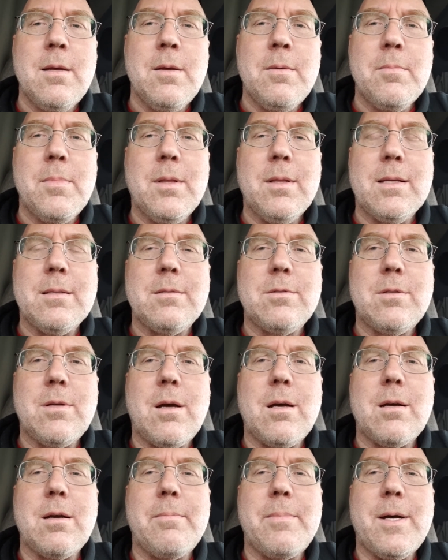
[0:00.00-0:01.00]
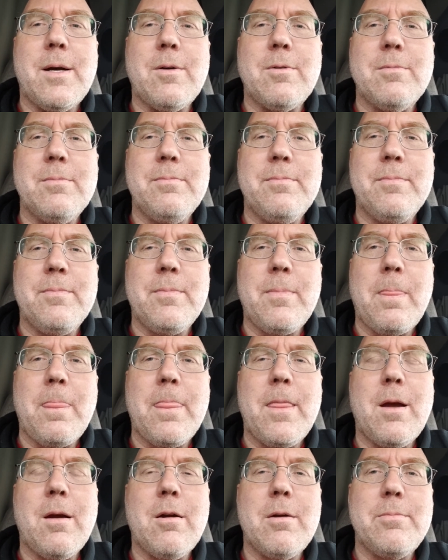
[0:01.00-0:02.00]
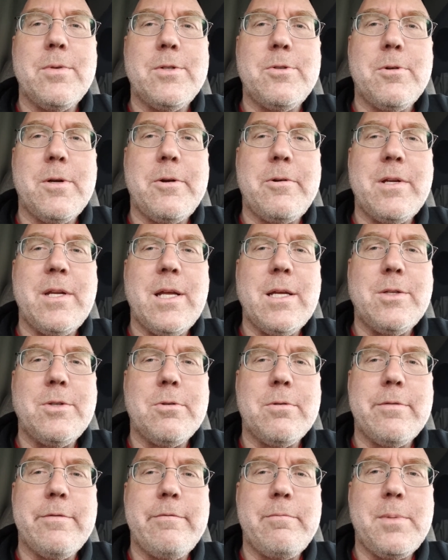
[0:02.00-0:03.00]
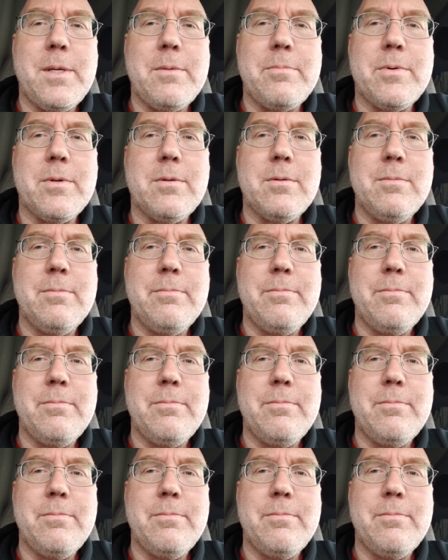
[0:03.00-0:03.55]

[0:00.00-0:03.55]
But let's talk about the arbitrary nature of people,